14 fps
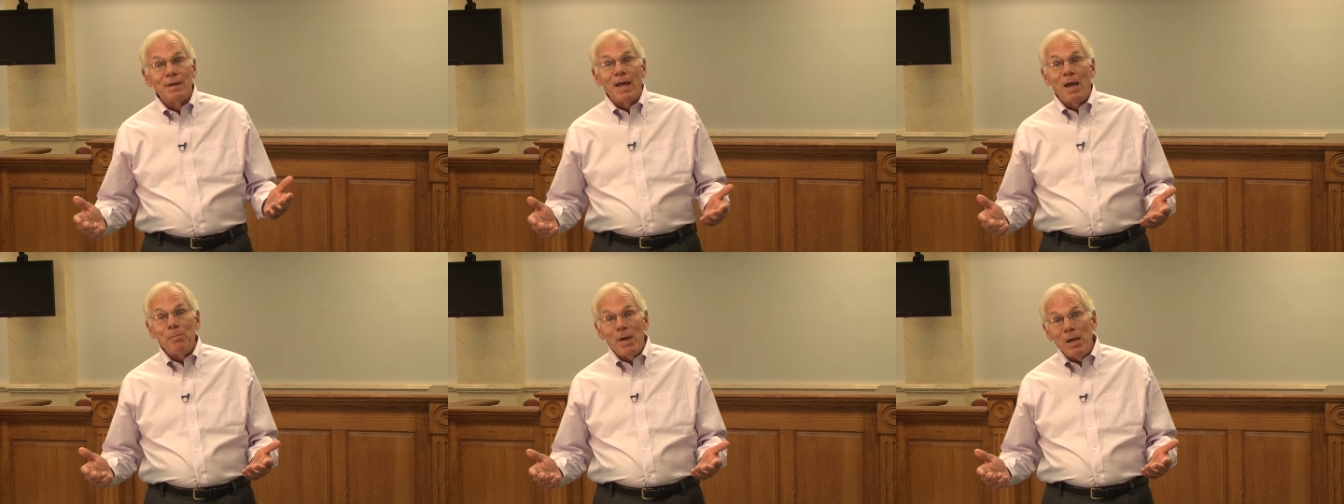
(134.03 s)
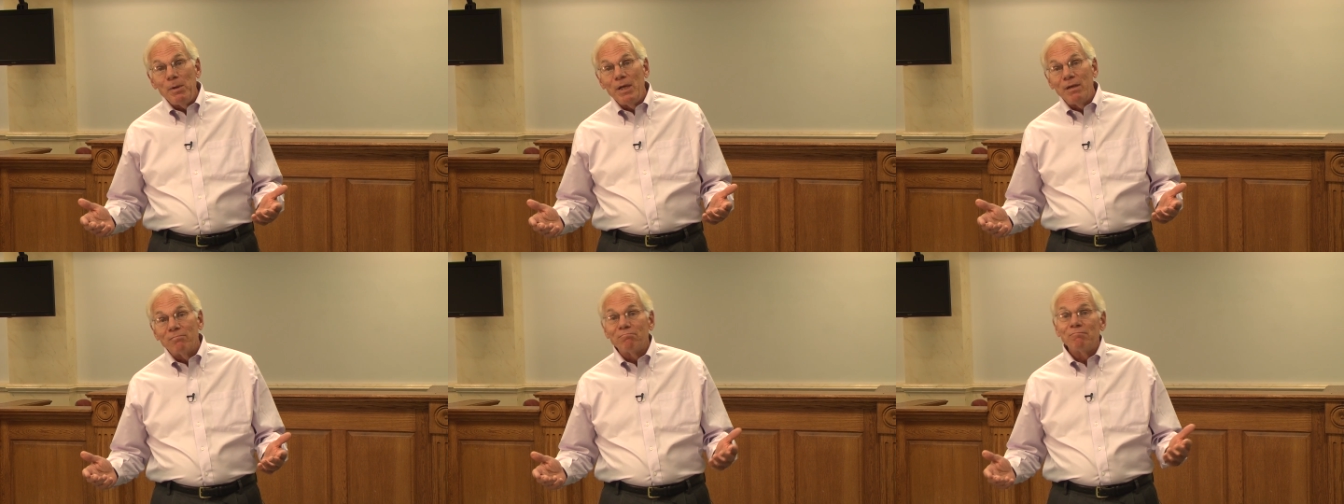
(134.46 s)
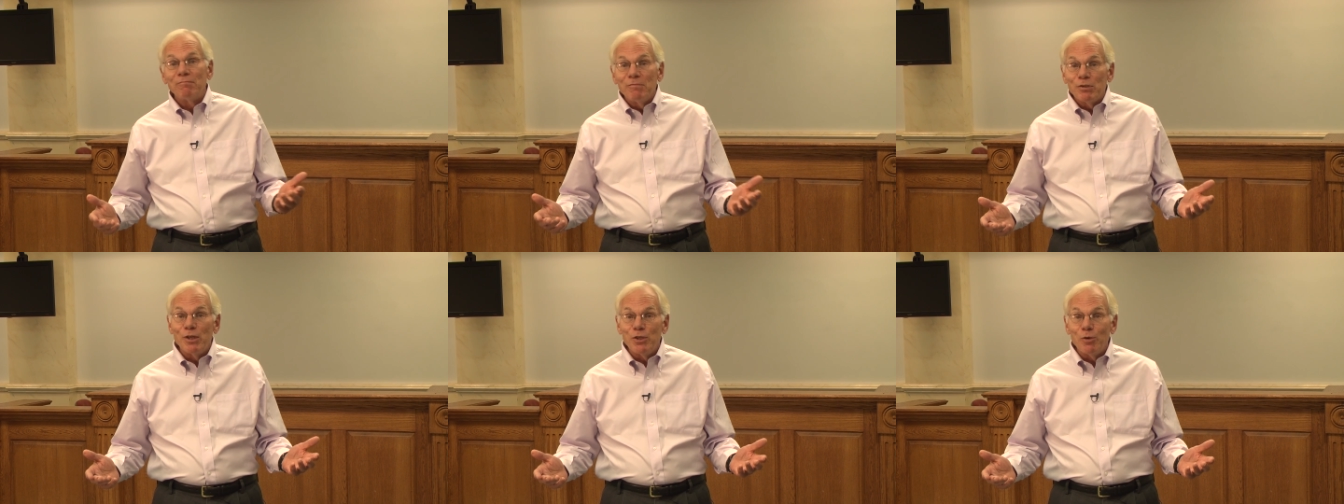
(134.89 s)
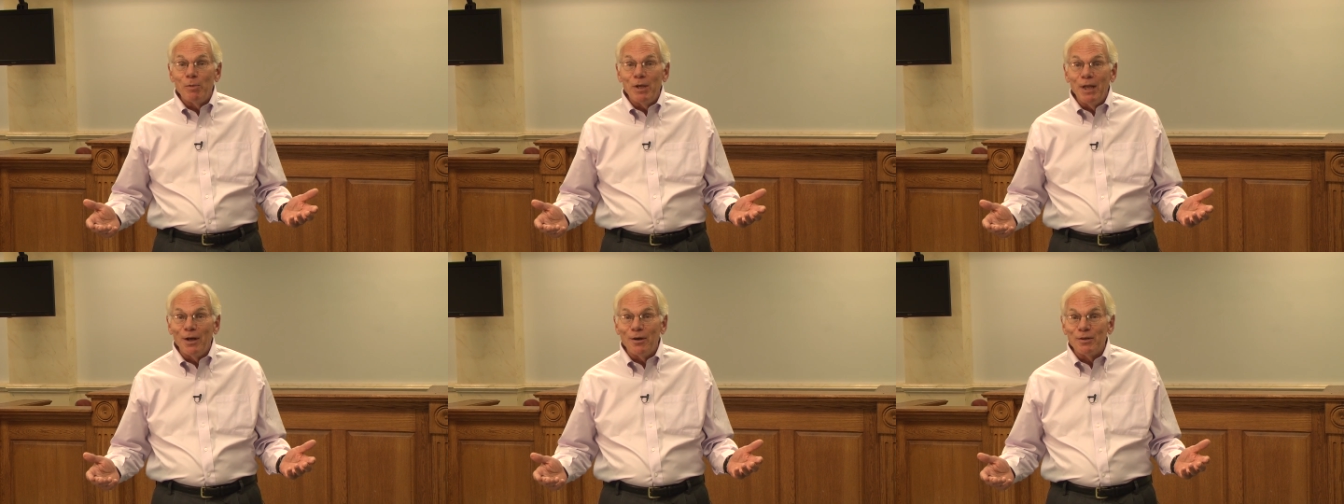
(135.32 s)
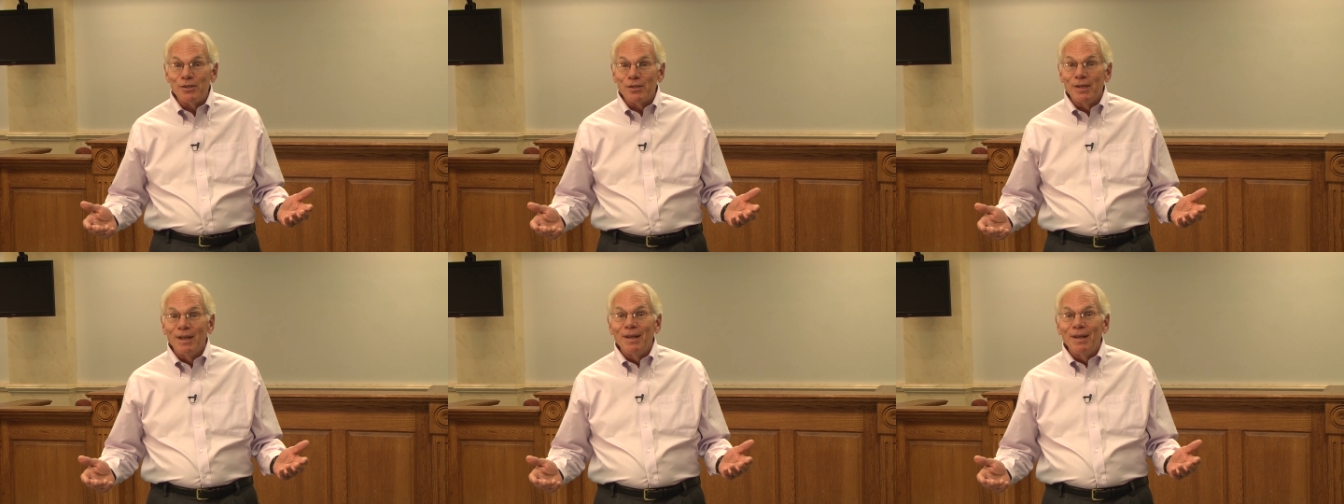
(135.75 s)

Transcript: And maybe, since you're beginners,